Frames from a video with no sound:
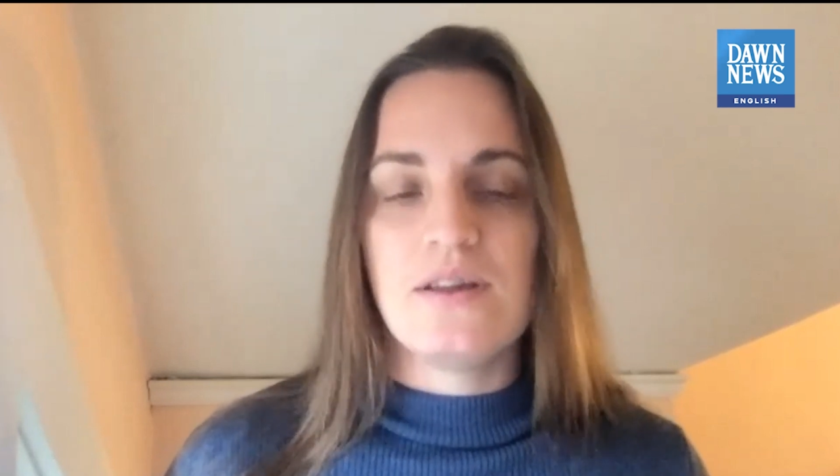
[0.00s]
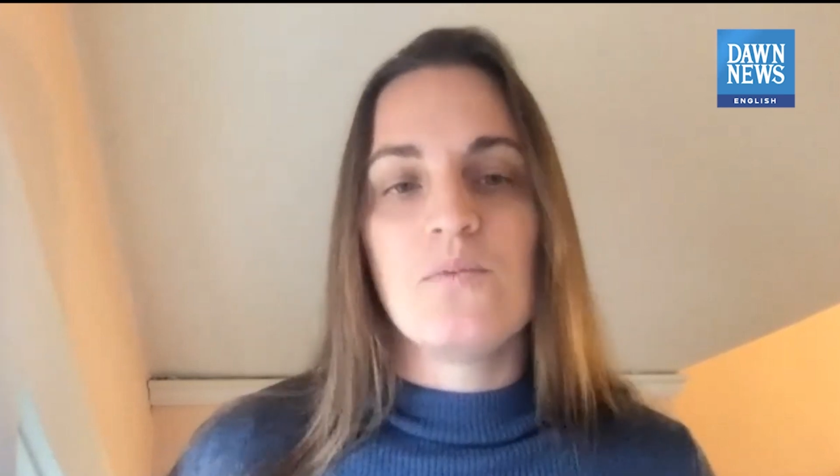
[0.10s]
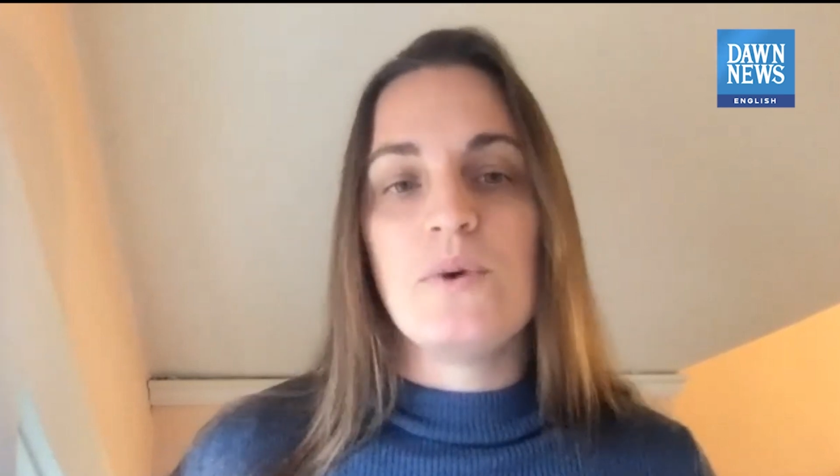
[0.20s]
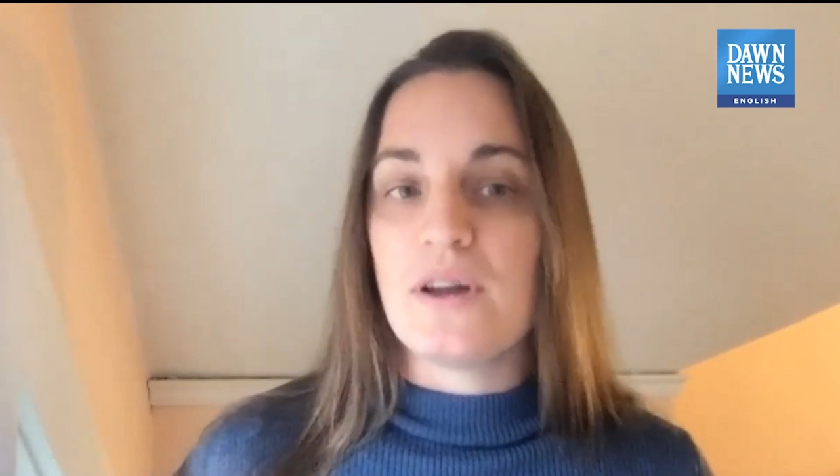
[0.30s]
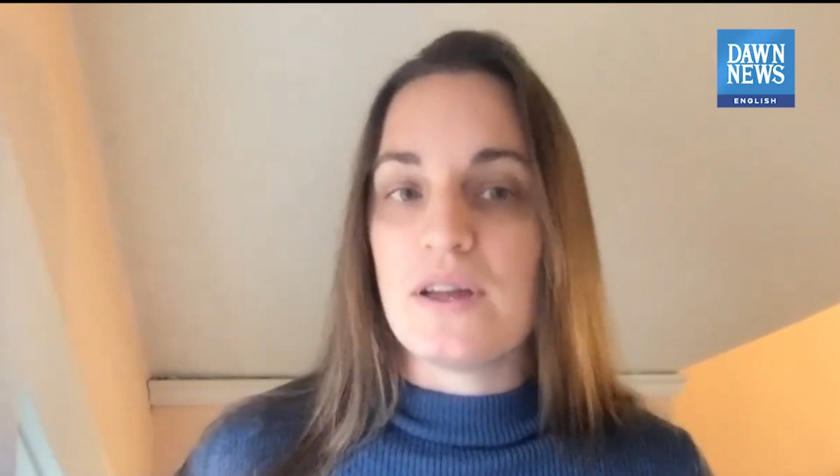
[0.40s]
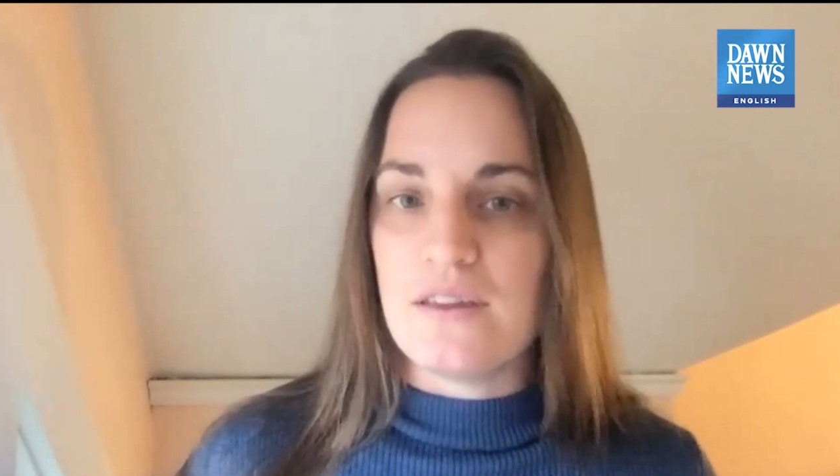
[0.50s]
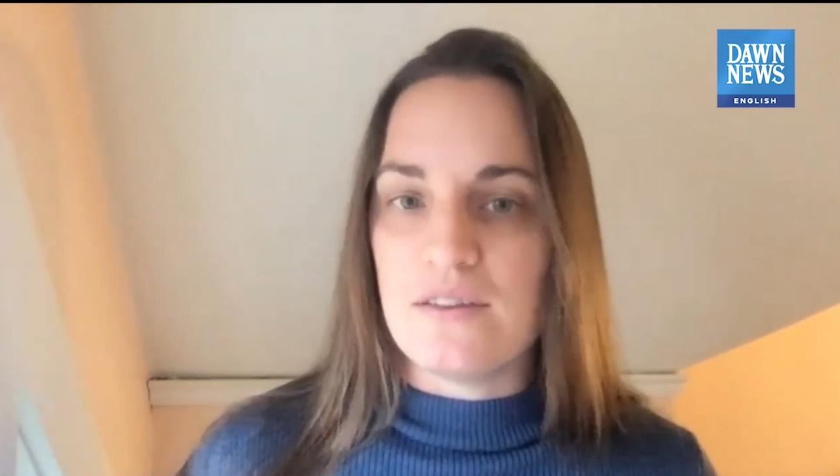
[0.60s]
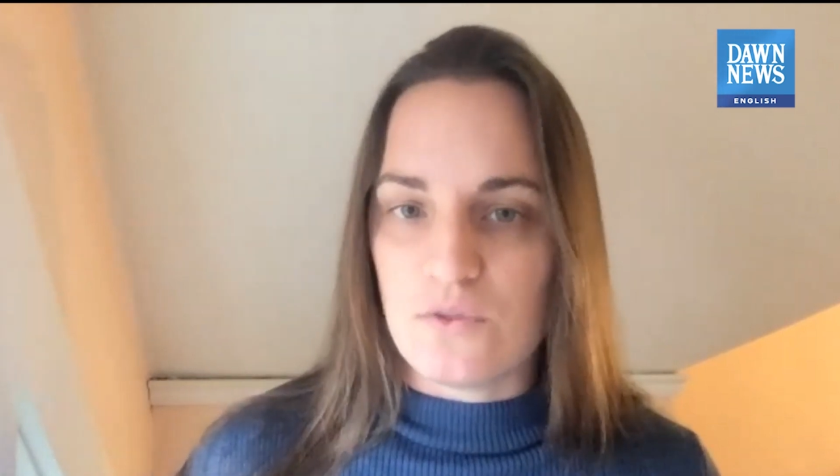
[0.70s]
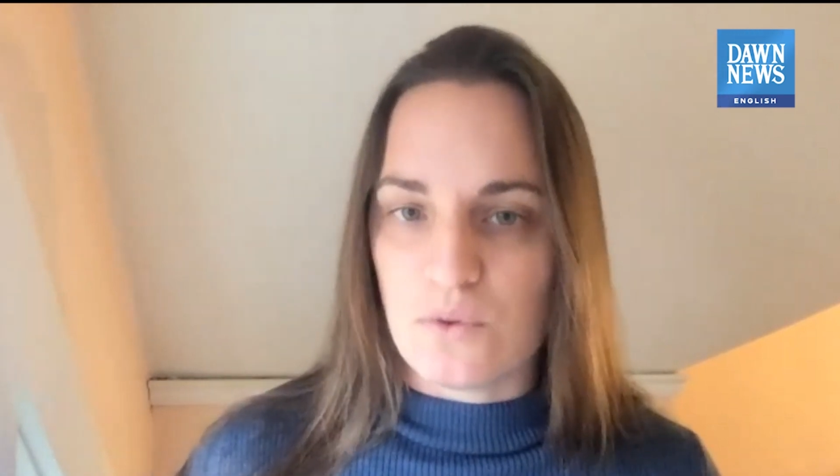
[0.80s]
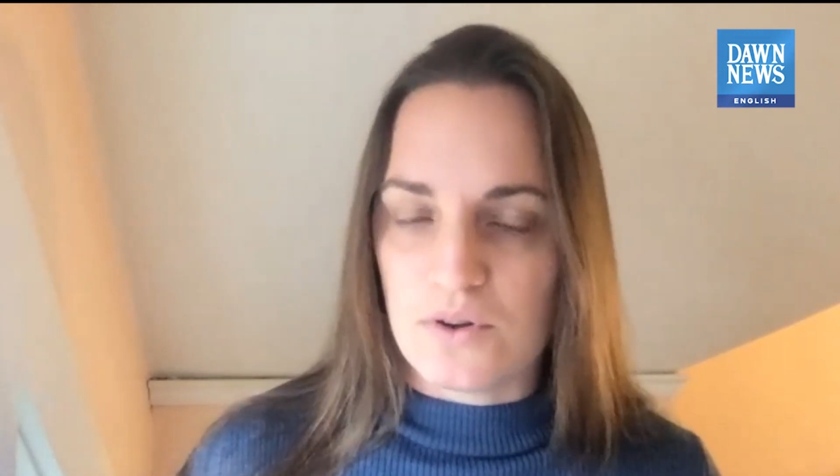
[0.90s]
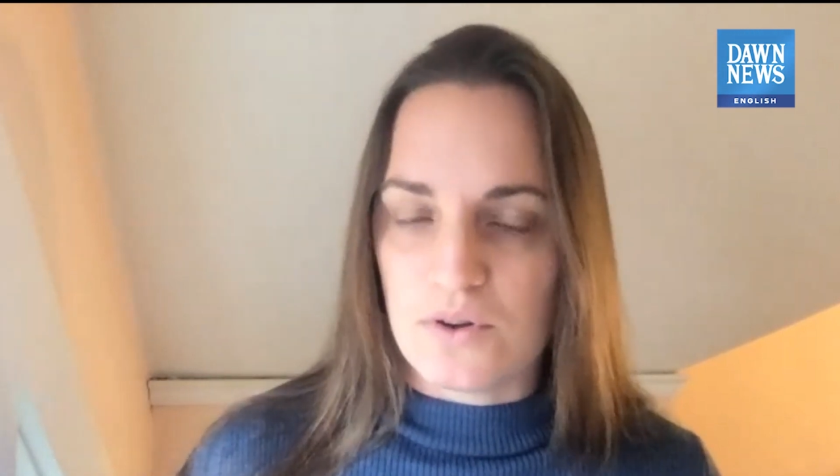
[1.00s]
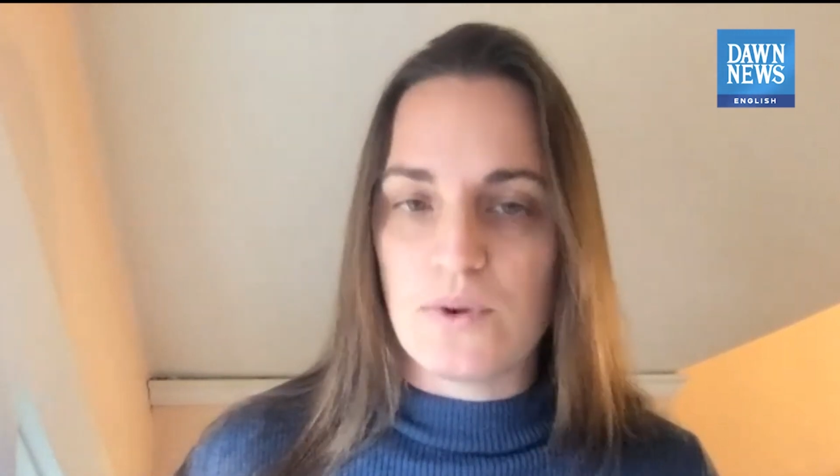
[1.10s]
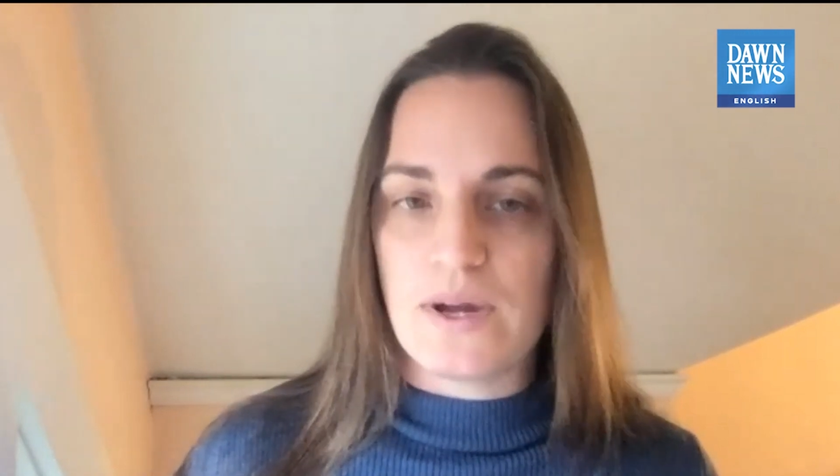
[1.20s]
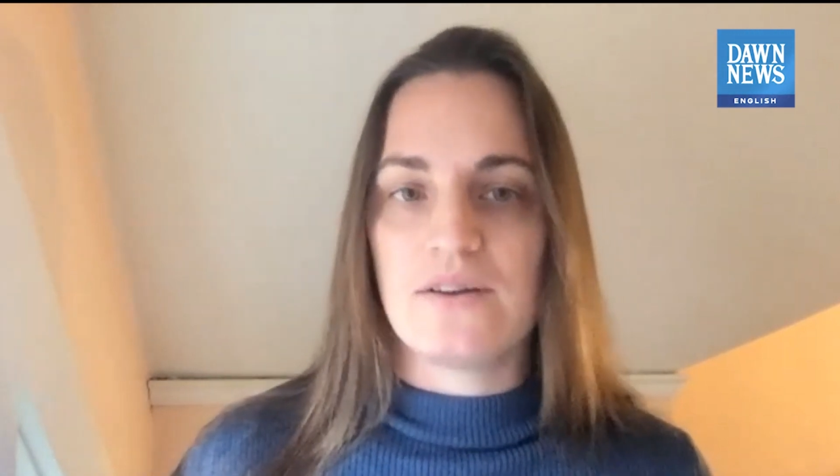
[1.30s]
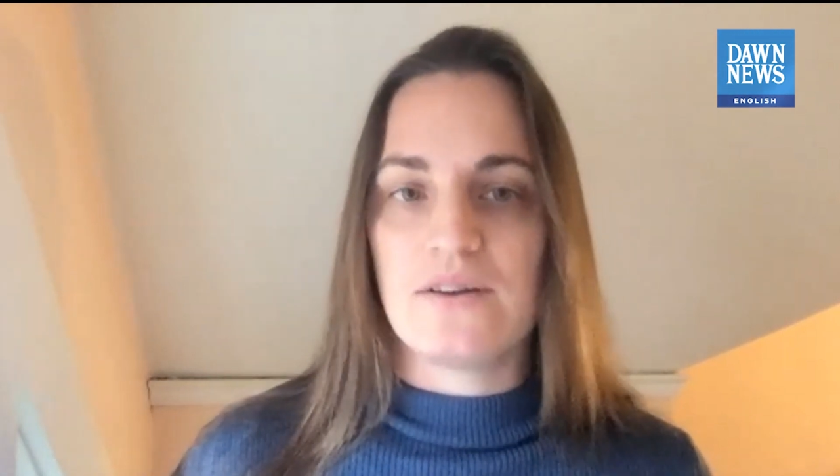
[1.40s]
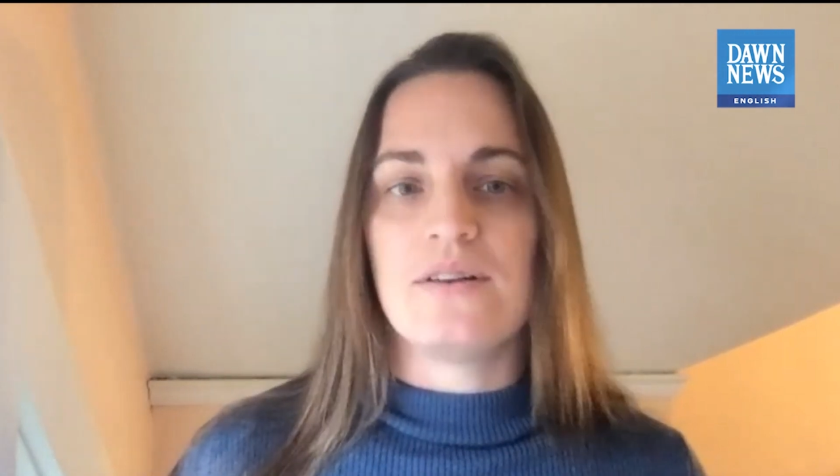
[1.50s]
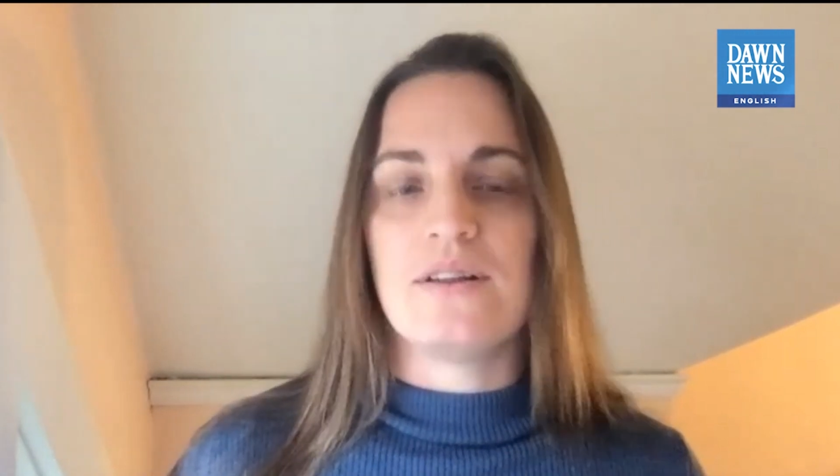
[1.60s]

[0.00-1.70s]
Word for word: We look at the historical record